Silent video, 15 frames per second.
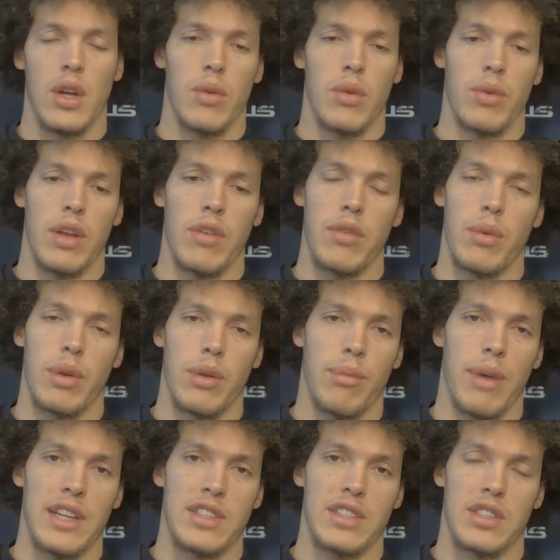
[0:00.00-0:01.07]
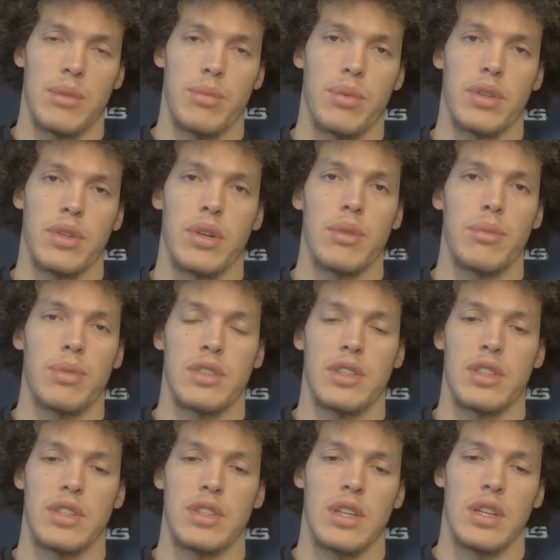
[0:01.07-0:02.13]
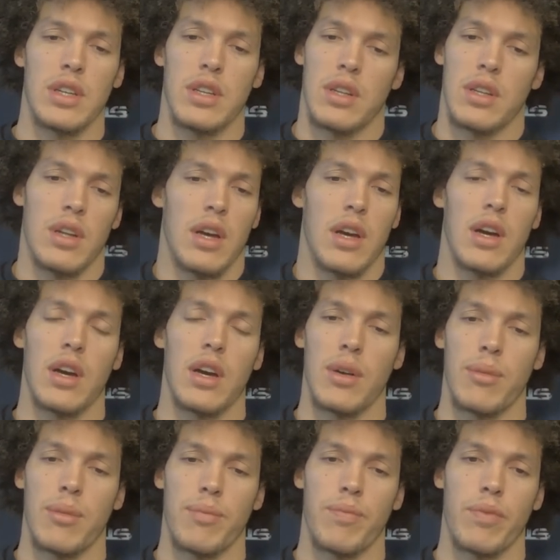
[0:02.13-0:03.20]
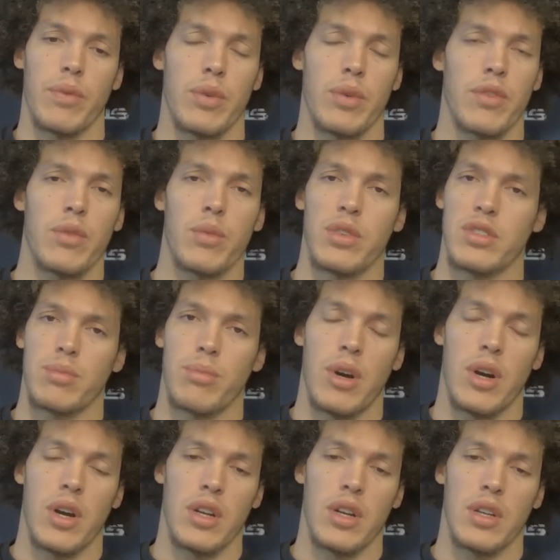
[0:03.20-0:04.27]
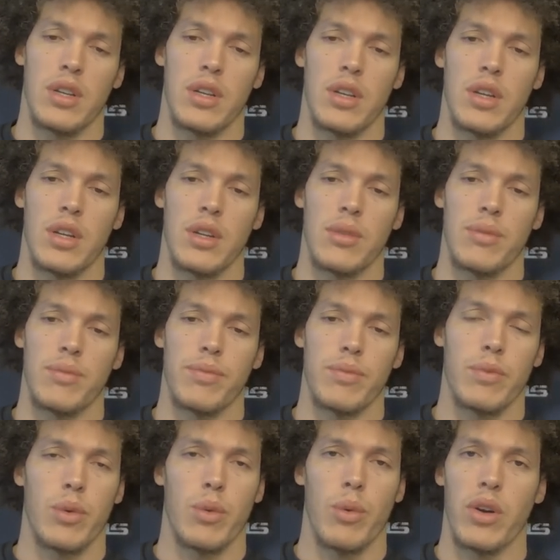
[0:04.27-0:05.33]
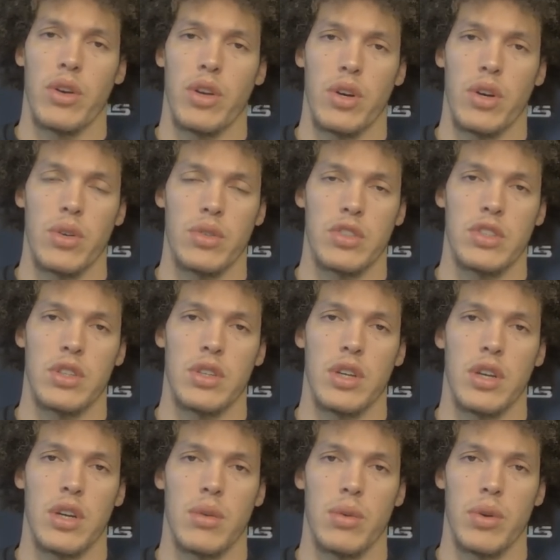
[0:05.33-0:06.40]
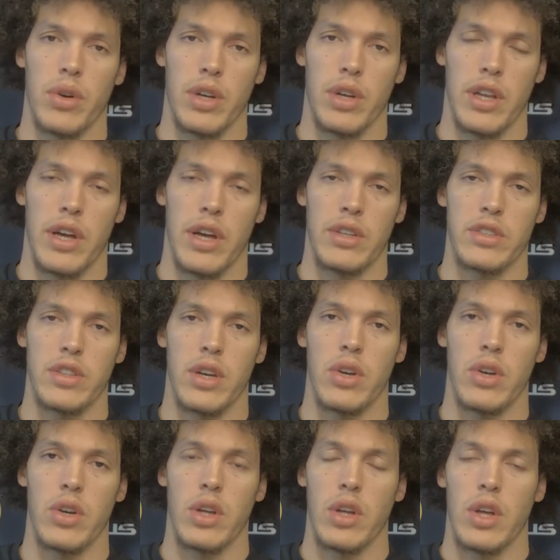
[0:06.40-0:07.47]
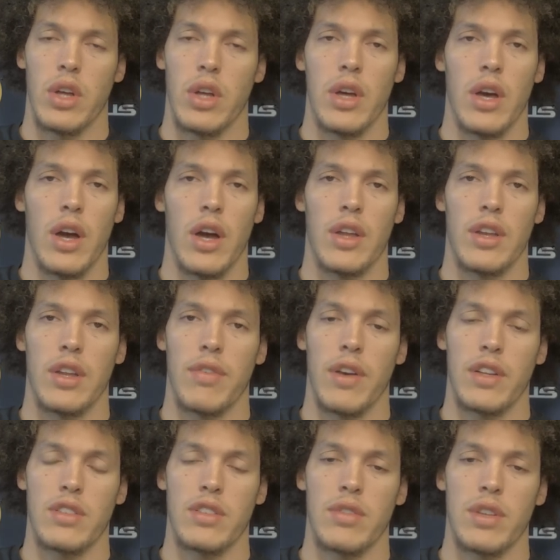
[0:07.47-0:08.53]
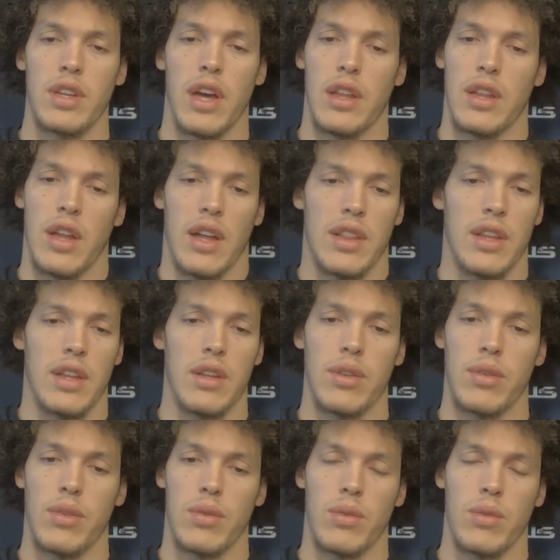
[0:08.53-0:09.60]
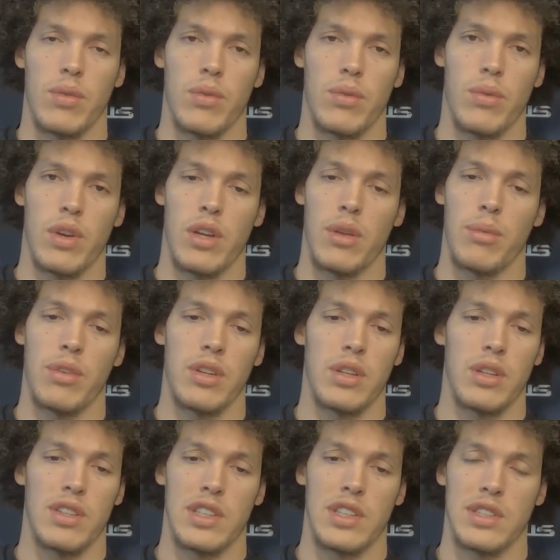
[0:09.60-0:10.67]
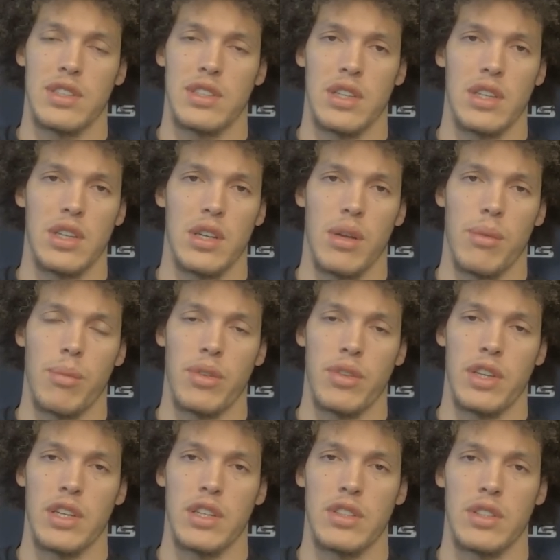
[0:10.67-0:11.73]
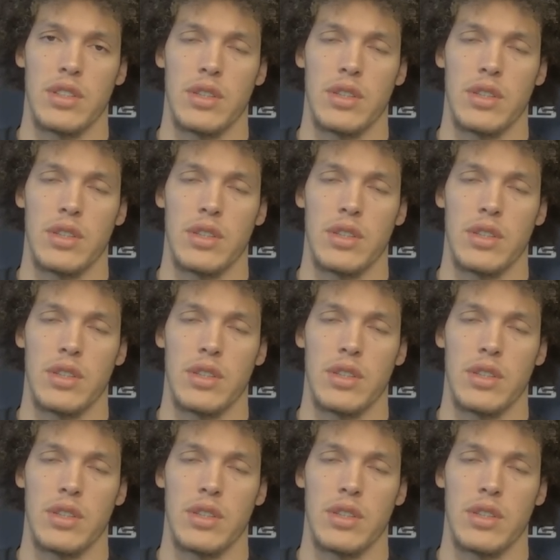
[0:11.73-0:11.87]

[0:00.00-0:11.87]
when everyone matches up with their own position, um, we're, we're smart, uh, we're well coached, uh, we're organized. So uh, defensively, I, I think we're going to be just as good on both ends.